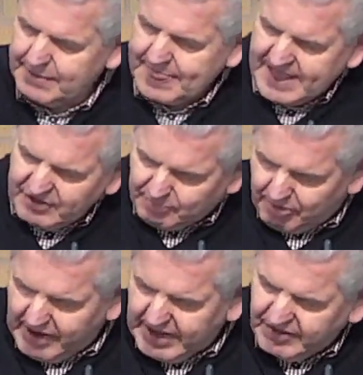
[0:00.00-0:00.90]
He's
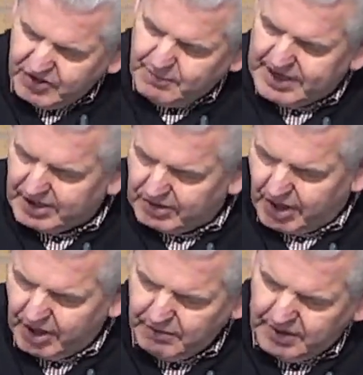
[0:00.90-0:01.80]
praying that you may know the
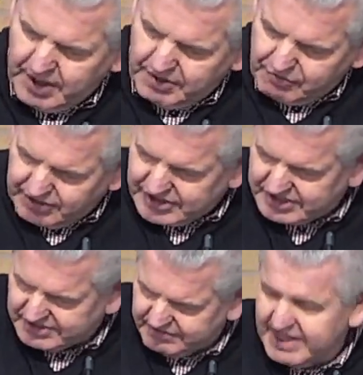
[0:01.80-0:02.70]
hope, the riches
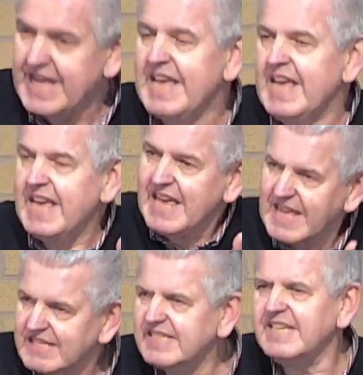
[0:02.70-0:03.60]
of
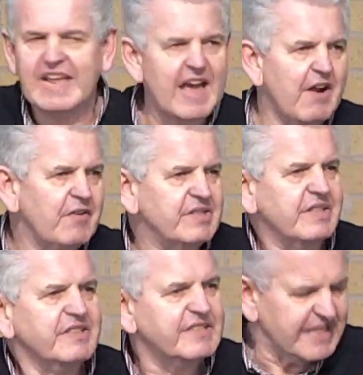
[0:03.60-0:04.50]
his
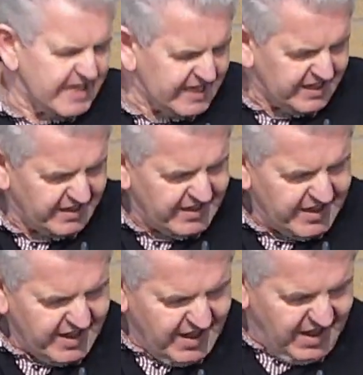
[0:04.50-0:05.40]
inheritance in
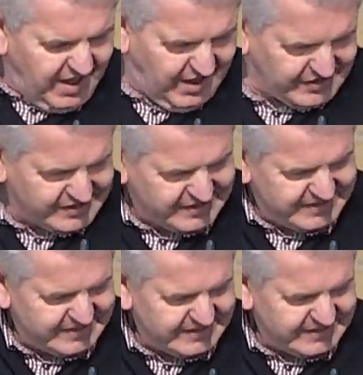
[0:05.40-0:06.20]
us.